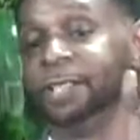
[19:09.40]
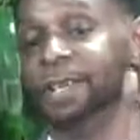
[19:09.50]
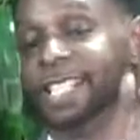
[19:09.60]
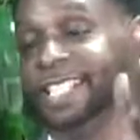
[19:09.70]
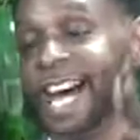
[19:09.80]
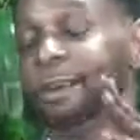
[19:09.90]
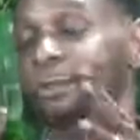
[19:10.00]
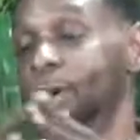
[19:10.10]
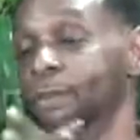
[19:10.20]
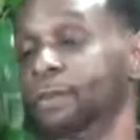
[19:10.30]
This one is
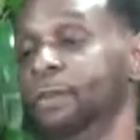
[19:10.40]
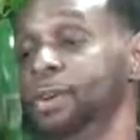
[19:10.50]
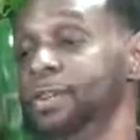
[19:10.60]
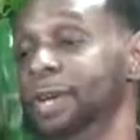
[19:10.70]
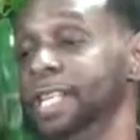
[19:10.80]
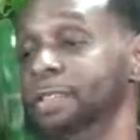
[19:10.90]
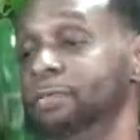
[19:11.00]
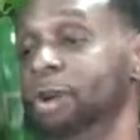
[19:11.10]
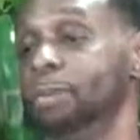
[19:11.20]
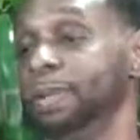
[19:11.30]
not role reversal. It
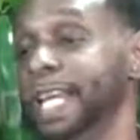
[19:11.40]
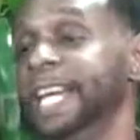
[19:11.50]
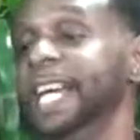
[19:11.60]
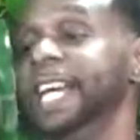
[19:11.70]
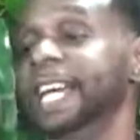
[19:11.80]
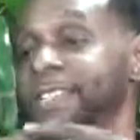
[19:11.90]
is role play.